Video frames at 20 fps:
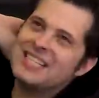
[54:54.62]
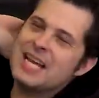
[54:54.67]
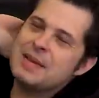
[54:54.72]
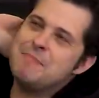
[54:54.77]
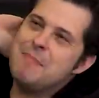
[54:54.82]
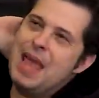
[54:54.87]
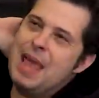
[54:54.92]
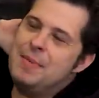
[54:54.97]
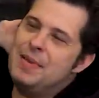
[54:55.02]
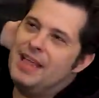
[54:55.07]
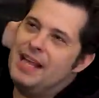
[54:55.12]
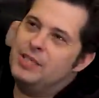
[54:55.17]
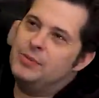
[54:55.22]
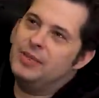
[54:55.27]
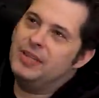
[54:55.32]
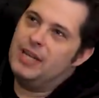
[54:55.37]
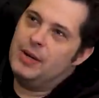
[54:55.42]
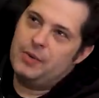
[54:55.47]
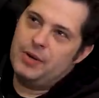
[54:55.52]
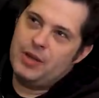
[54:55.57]
it's like maybe that's
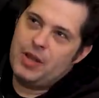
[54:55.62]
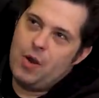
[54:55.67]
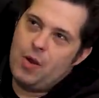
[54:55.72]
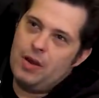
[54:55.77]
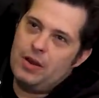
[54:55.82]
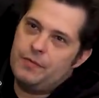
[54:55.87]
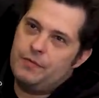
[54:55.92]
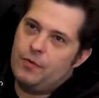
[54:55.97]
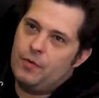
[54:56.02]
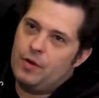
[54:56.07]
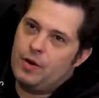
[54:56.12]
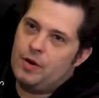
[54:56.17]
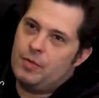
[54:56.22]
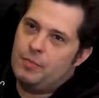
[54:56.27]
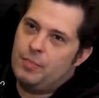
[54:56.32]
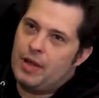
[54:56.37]
what they were going for,